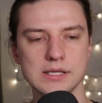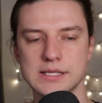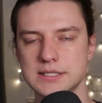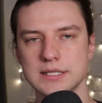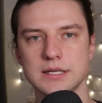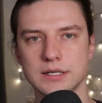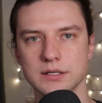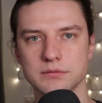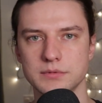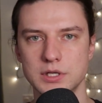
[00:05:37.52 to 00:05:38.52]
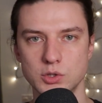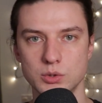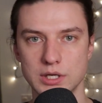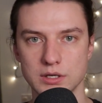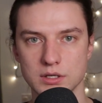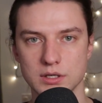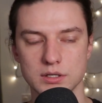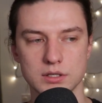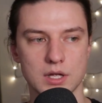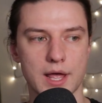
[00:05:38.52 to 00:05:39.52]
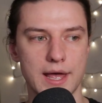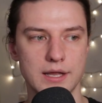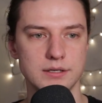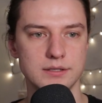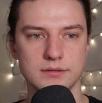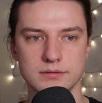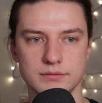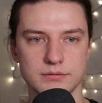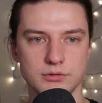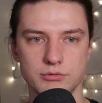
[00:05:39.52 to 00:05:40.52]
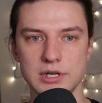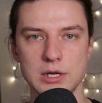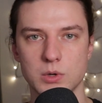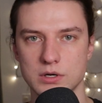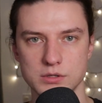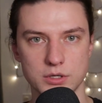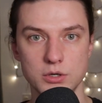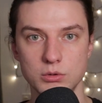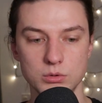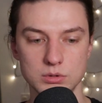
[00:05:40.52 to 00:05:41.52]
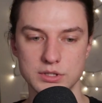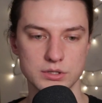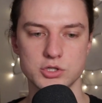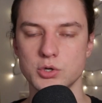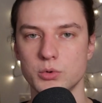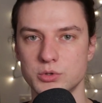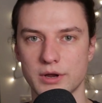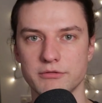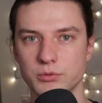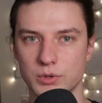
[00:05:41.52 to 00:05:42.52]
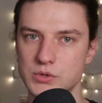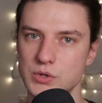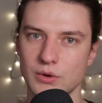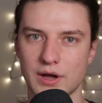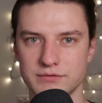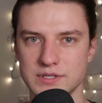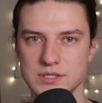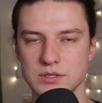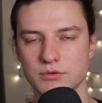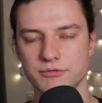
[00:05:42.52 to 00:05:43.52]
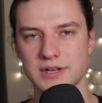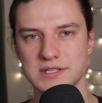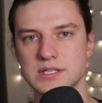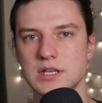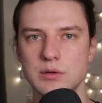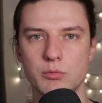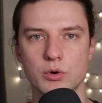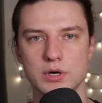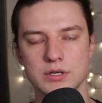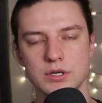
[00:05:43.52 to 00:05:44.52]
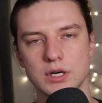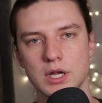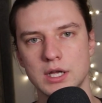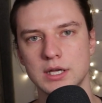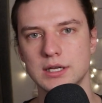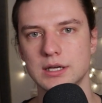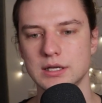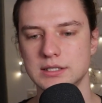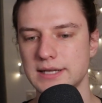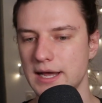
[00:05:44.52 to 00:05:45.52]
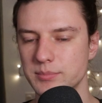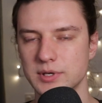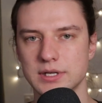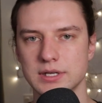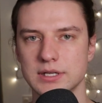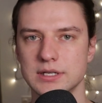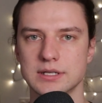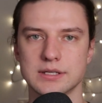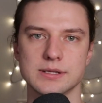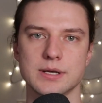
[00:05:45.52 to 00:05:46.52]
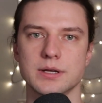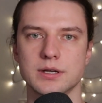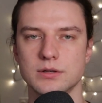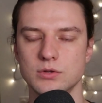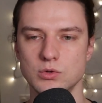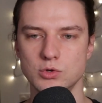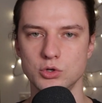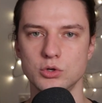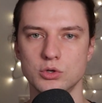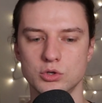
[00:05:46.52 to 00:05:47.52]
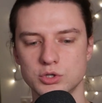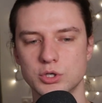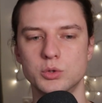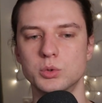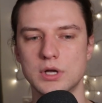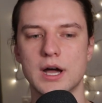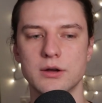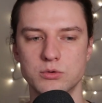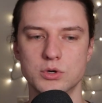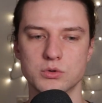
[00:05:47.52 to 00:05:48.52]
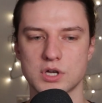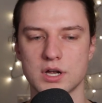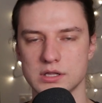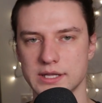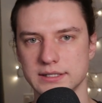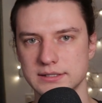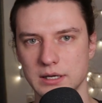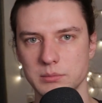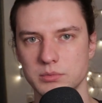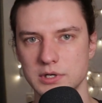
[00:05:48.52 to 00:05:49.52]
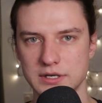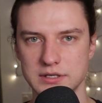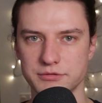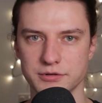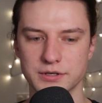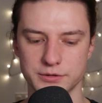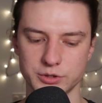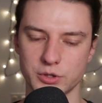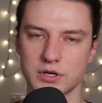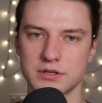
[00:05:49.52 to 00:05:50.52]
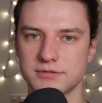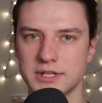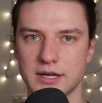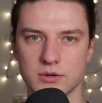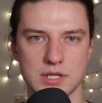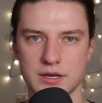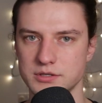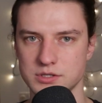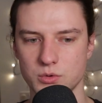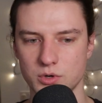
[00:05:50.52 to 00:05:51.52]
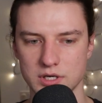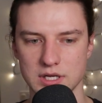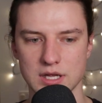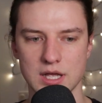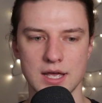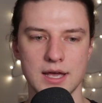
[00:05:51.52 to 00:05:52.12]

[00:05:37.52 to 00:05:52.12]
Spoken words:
let's say they're in uni, and you really want to look cool and show to everyone that you have this, fancy keyboard, and you're typing it, and like you're the cool guy who knows how to like type in a different alternative layout than just QWERTY.